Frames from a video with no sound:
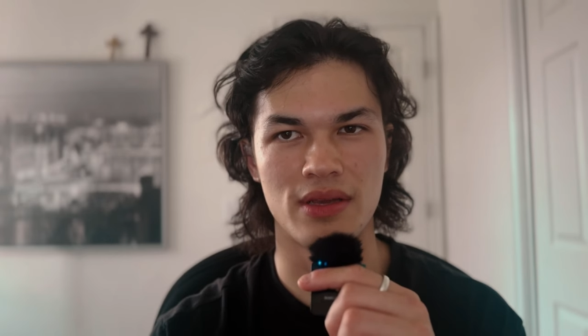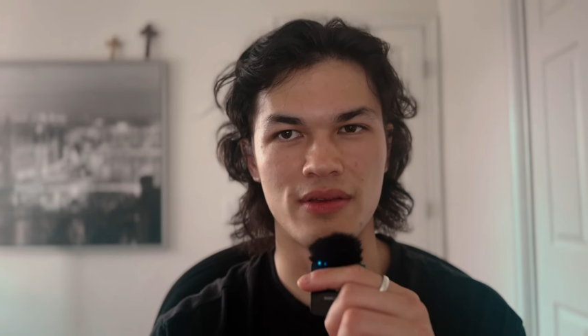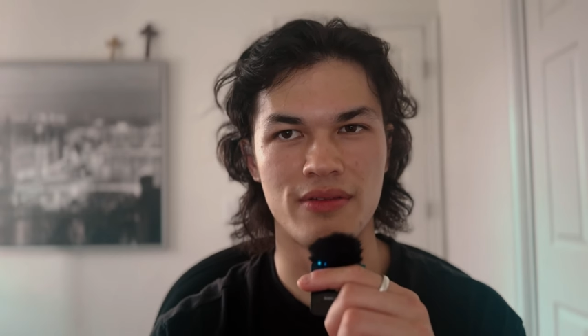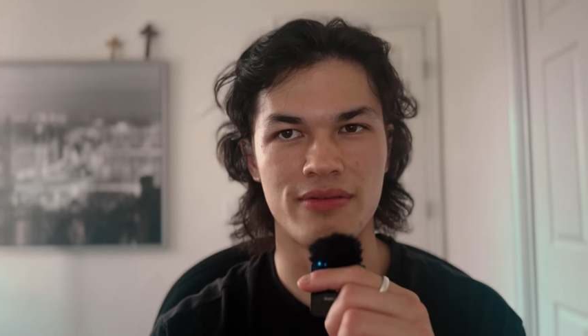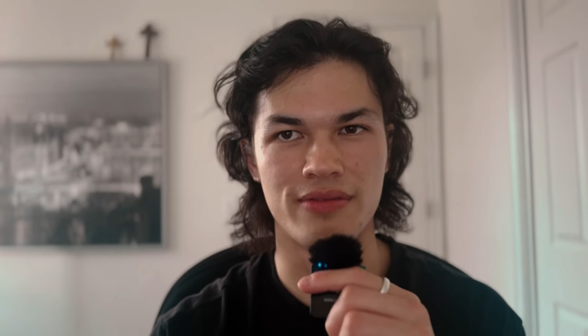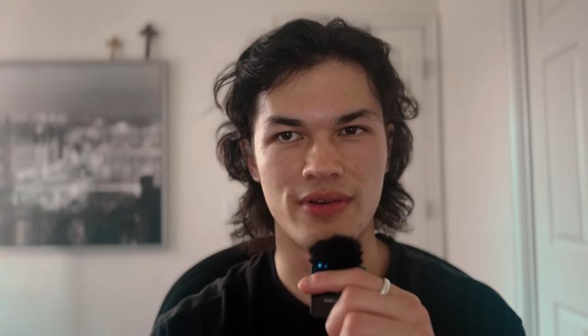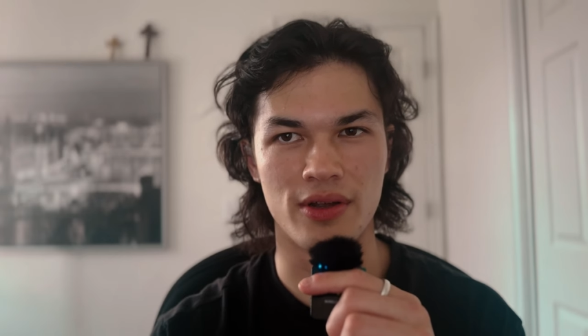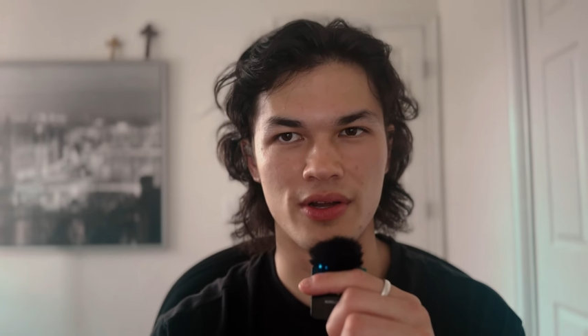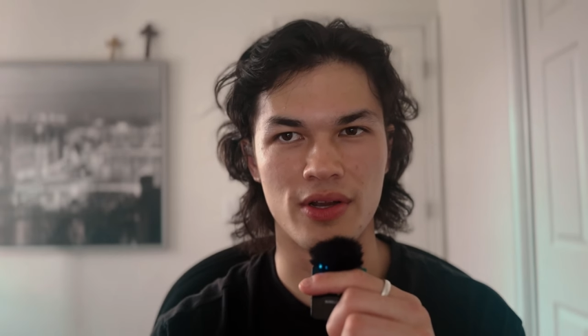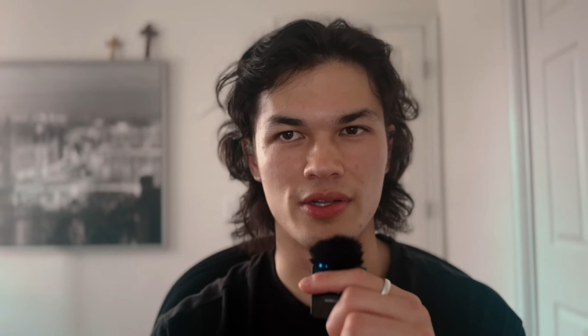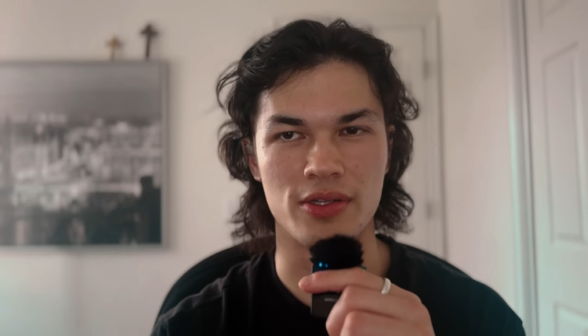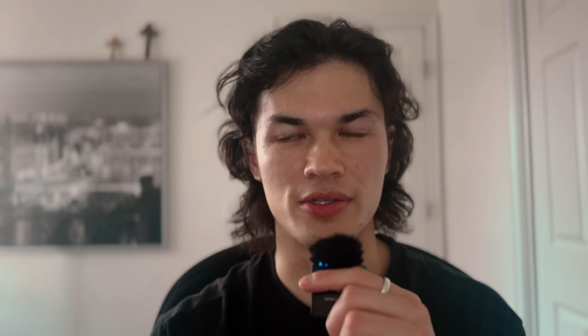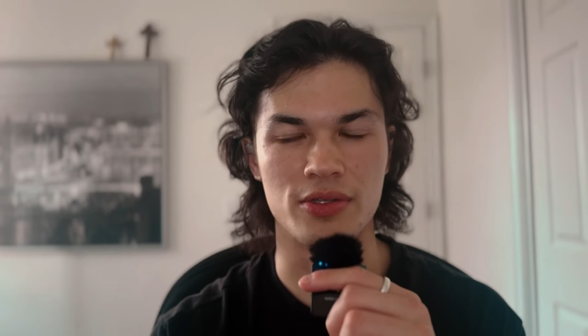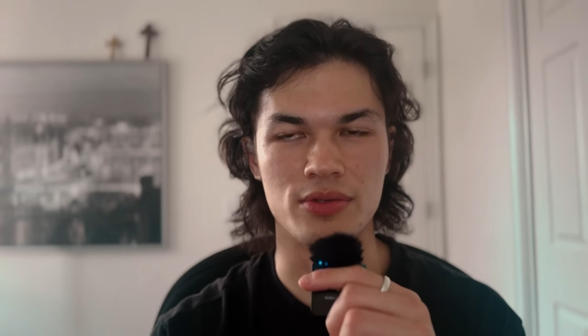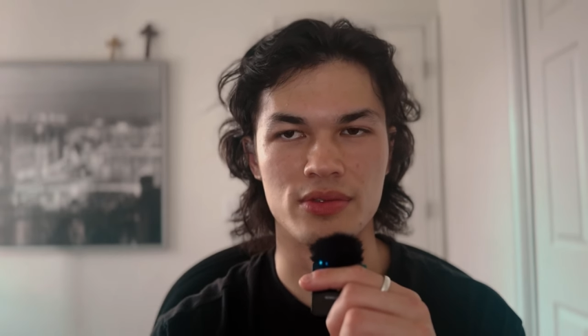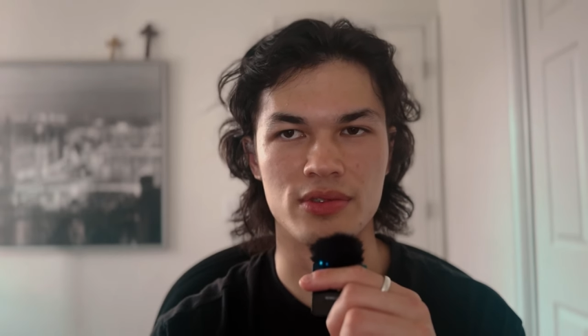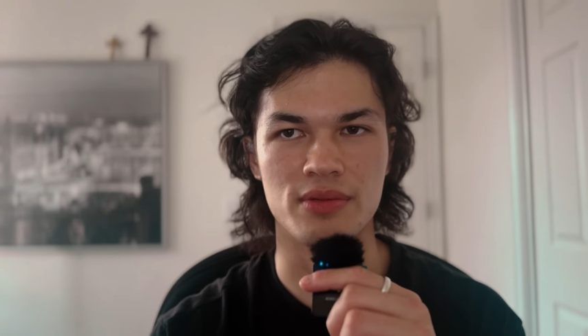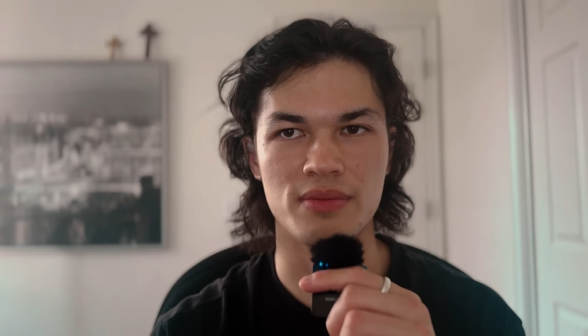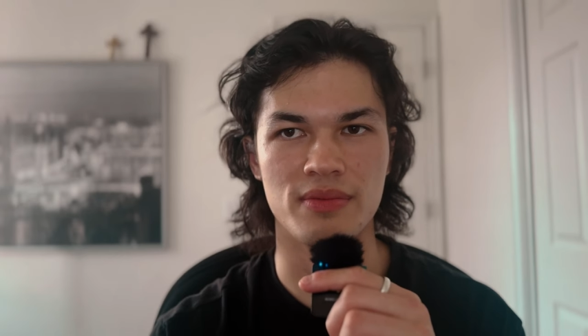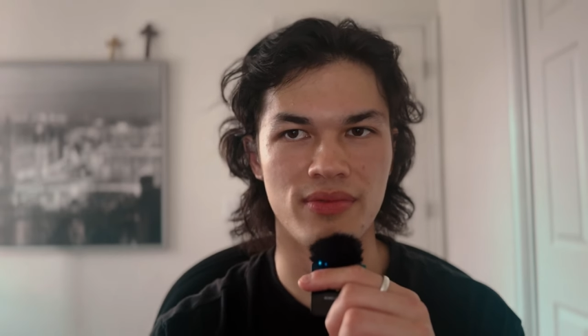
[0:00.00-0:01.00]
fun on
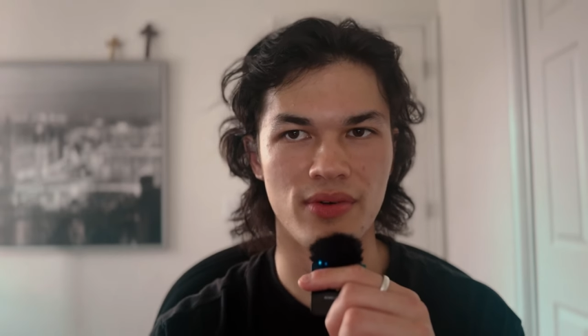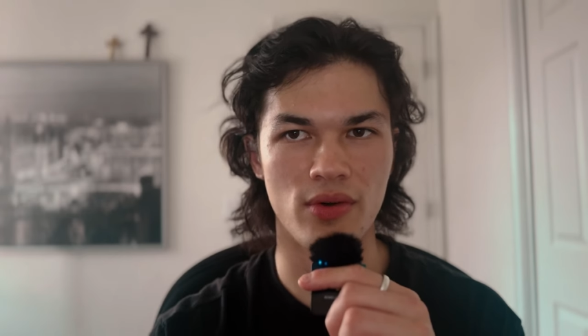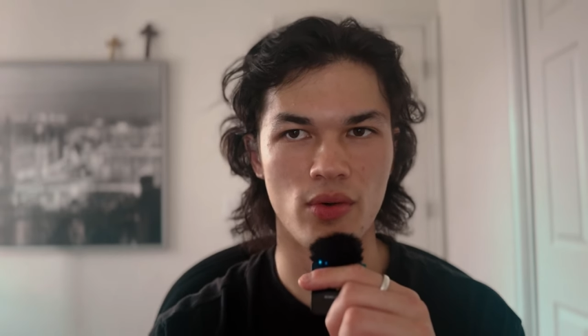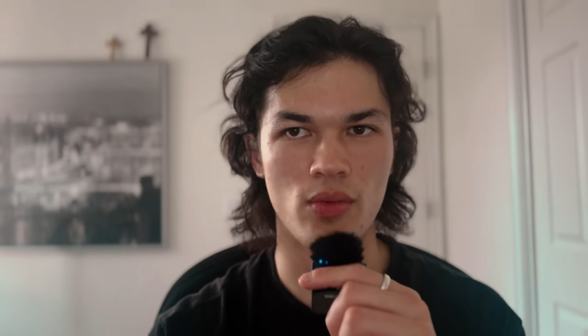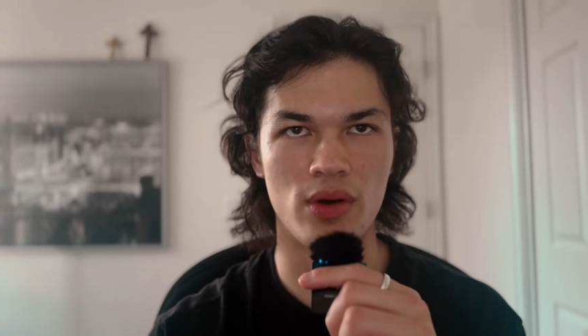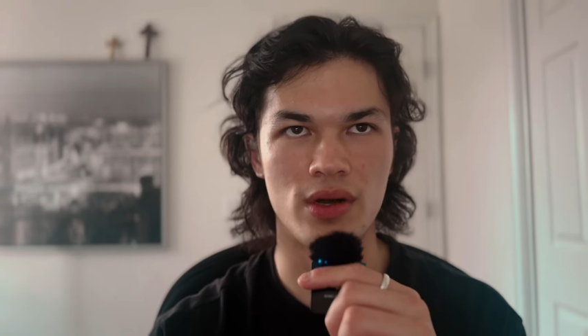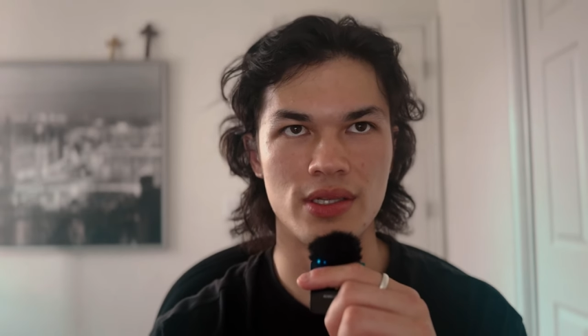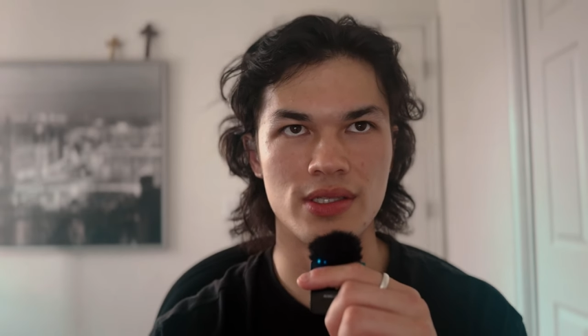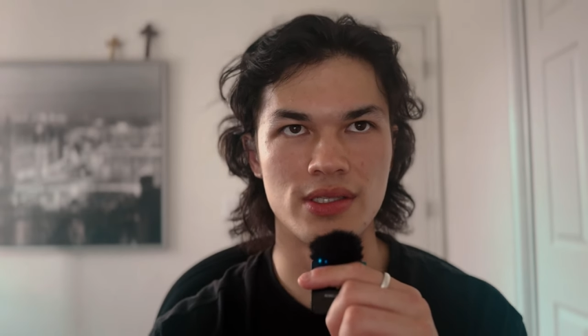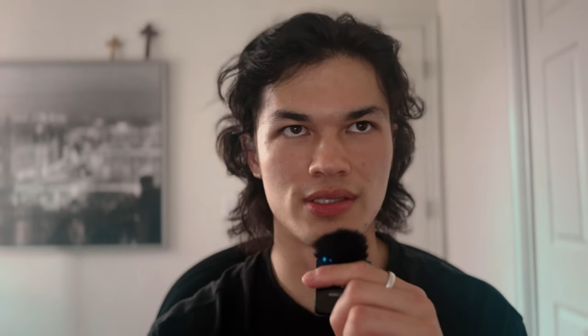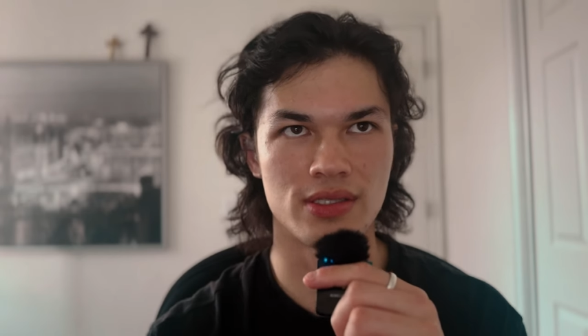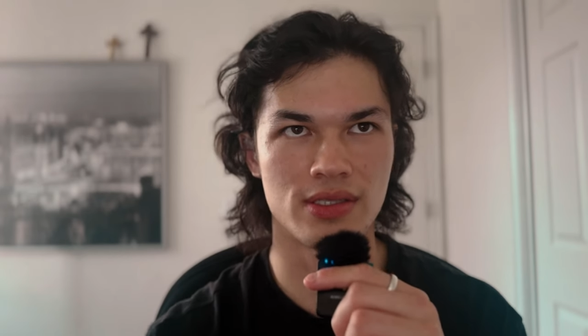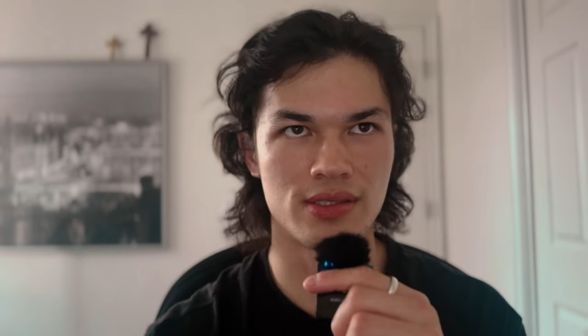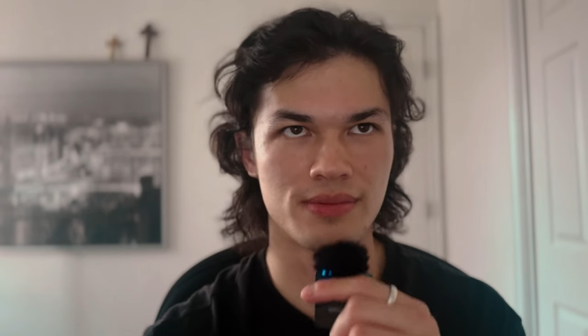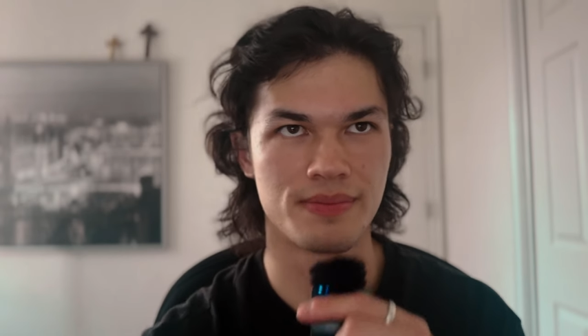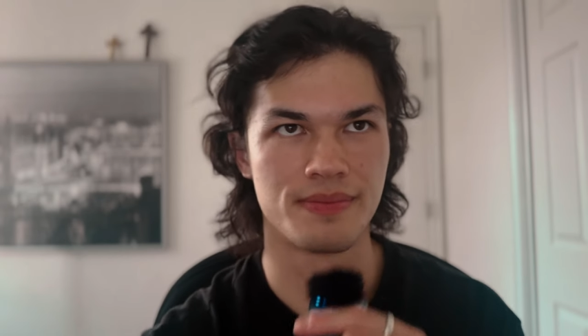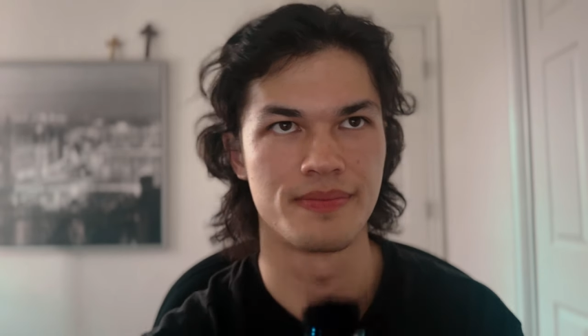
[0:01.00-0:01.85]
YouTube for once.